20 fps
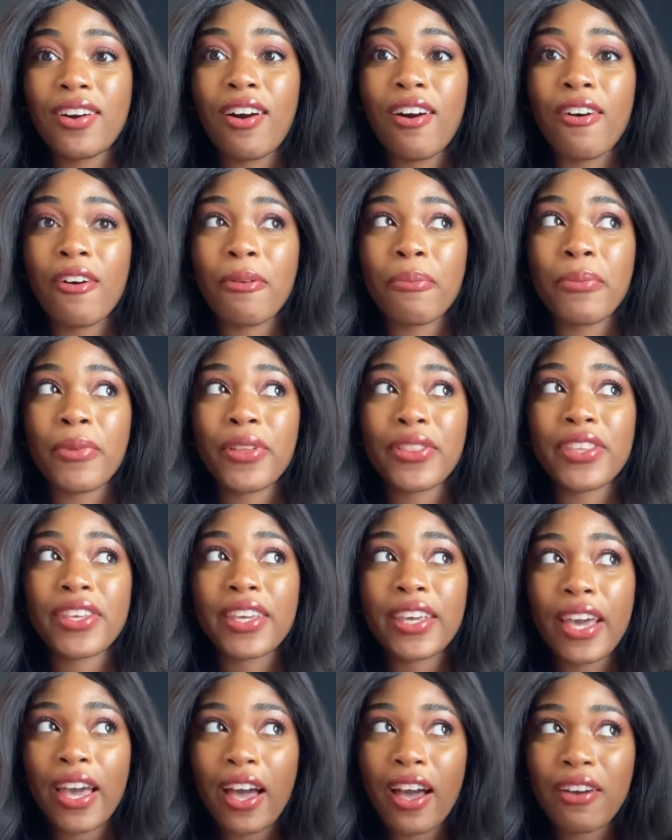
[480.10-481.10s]
um, the
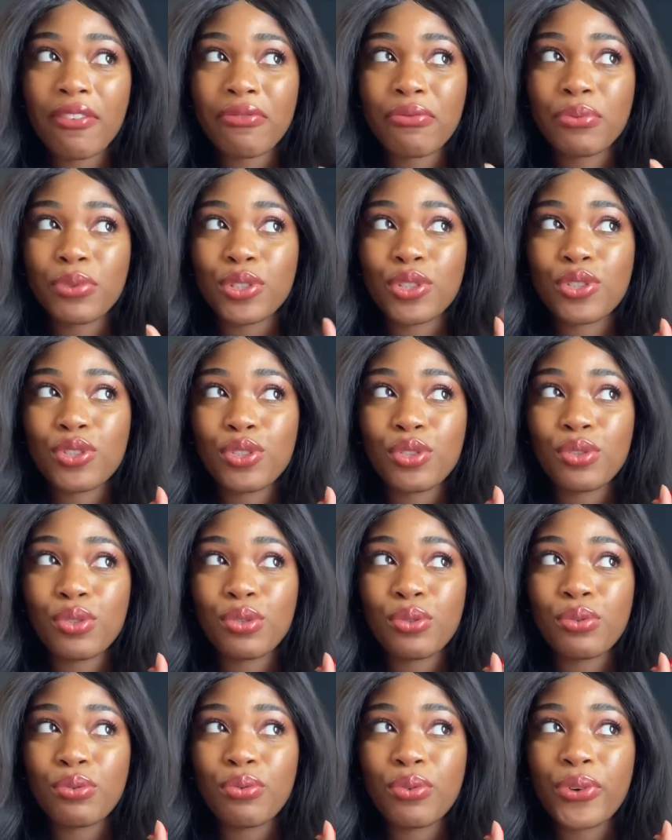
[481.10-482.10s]
calf was
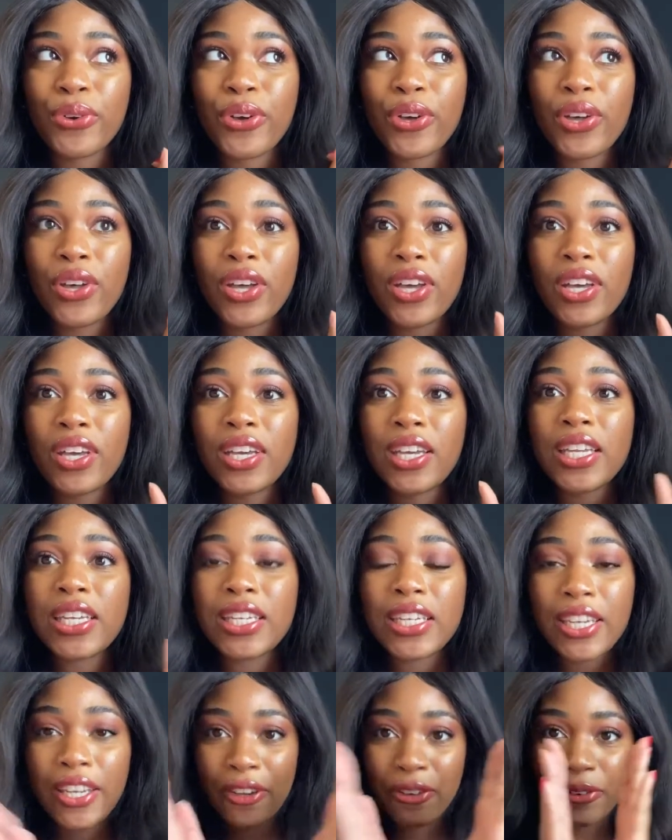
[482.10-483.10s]
too
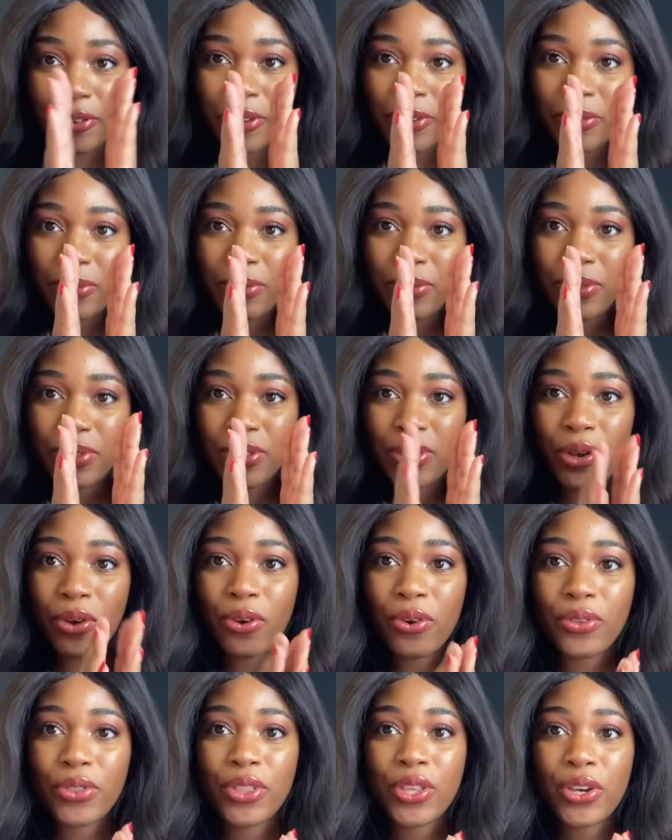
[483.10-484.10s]
narrow, so
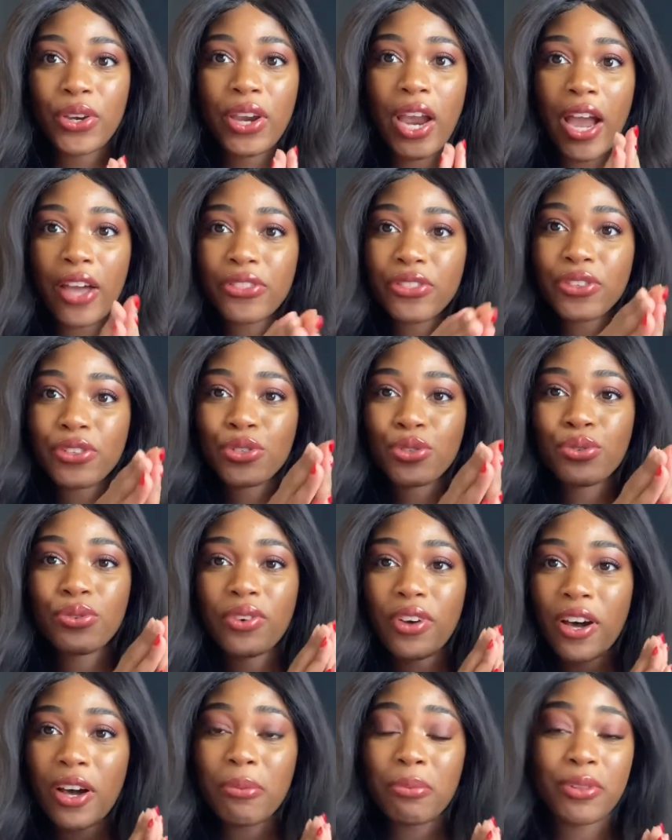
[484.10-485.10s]
they're at the shoe
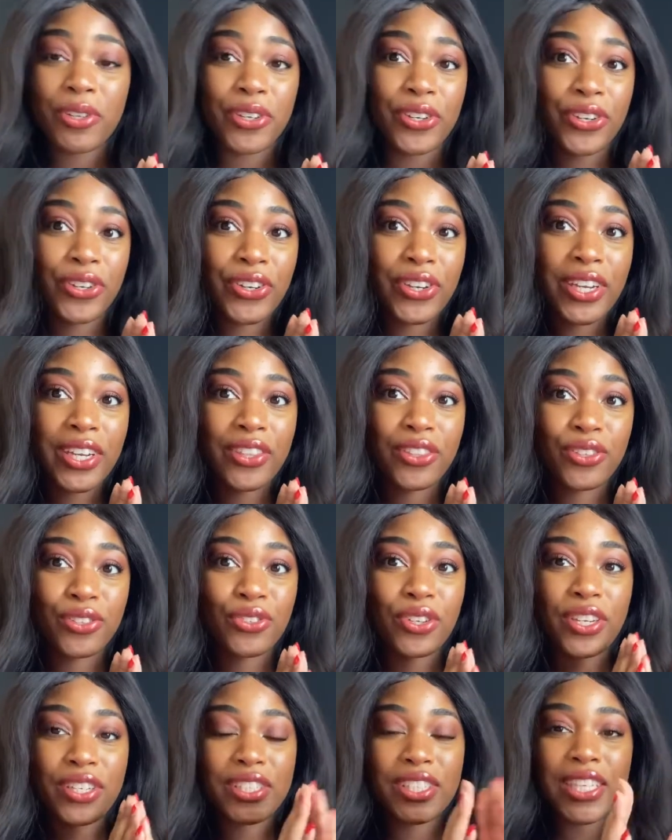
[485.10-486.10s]
cobbler and they're
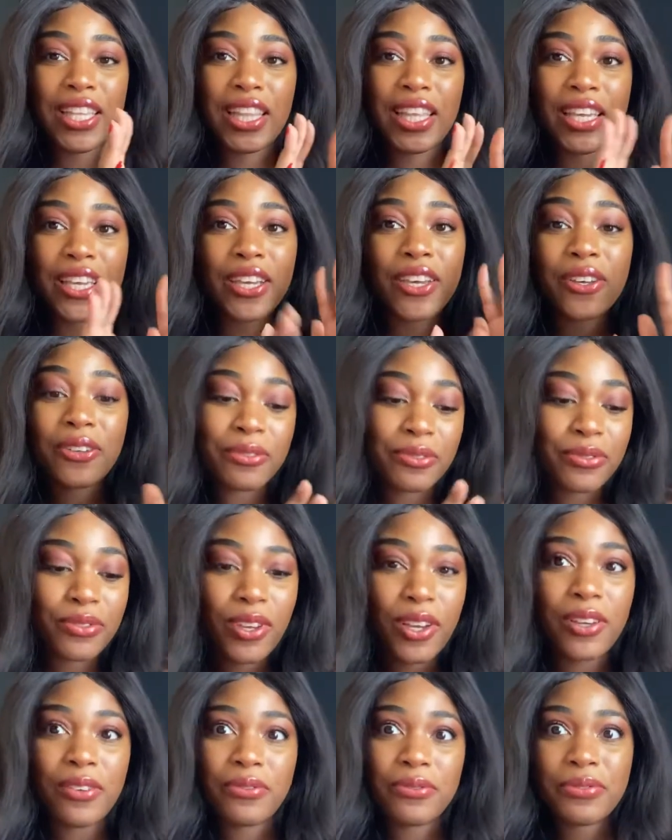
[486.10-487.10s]
trying to like
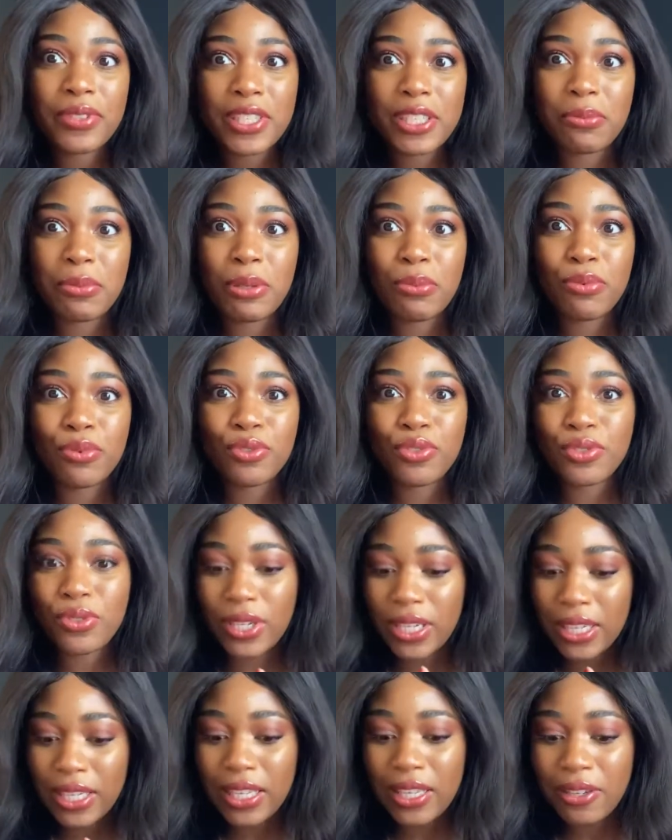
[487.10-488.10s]
fix my boots so
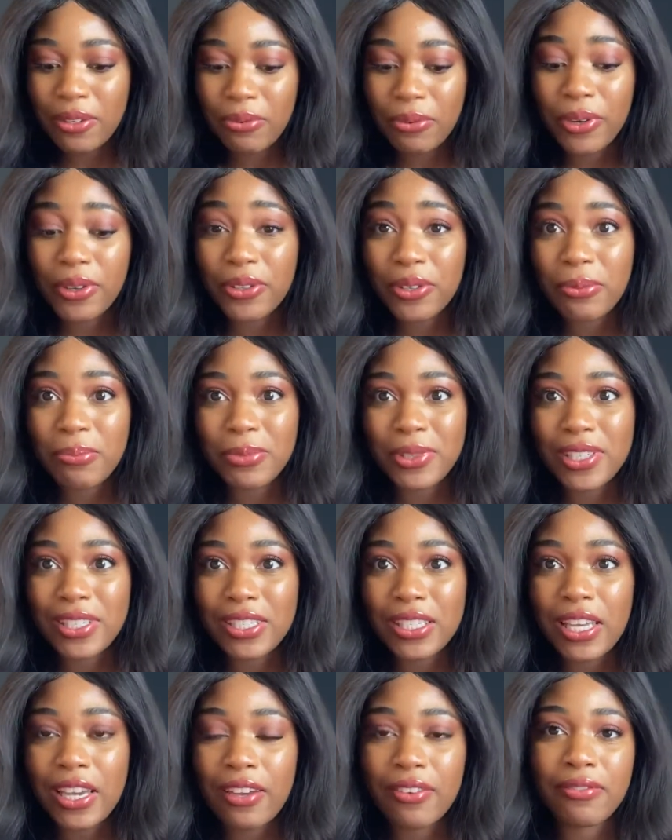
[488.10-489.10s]
I can like wear them
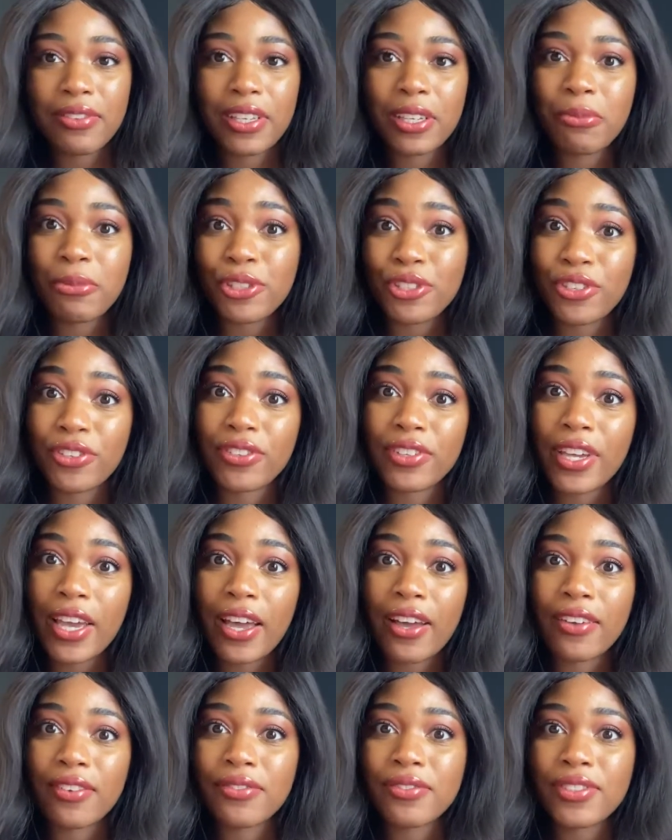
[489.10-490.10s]
because I have like muscular
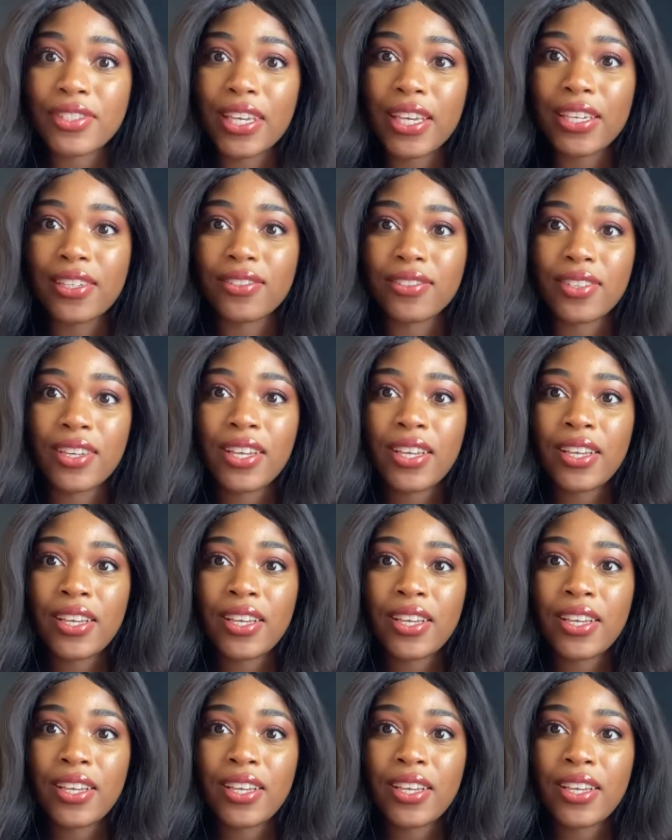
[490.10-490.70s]
calves and